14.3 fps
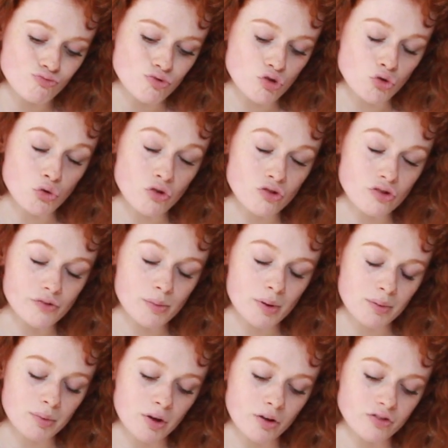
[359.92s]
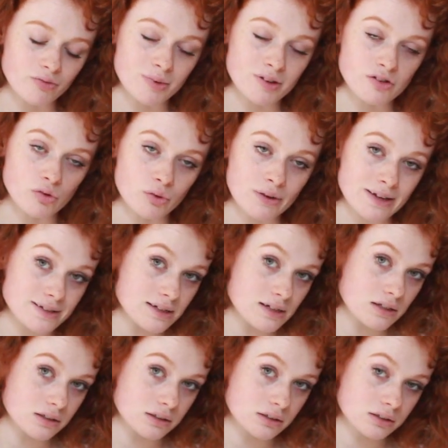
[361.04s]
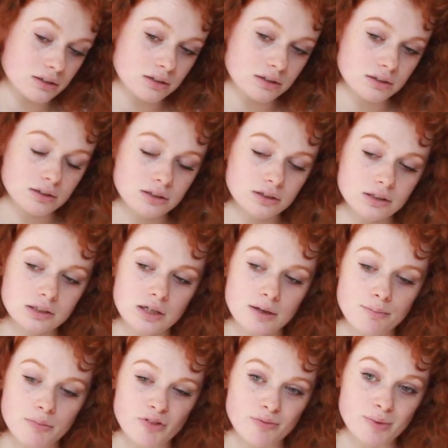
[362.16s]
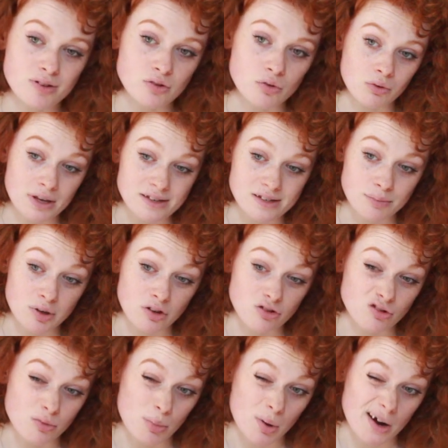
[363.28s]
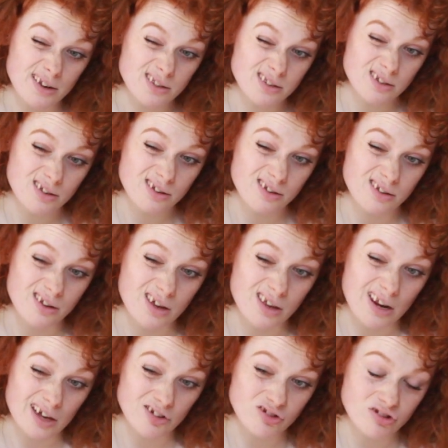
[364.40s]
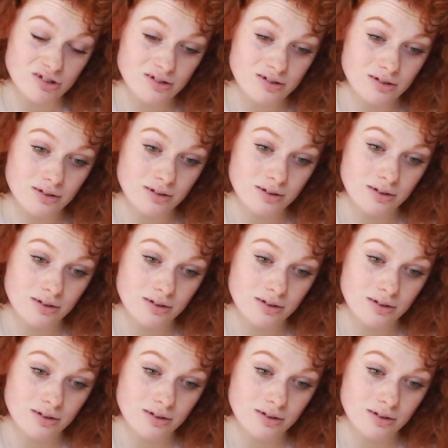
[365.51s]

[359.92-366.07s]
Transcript: you don't deserve a break because you've been so lazy but you've been lazy because you're depressed and anxious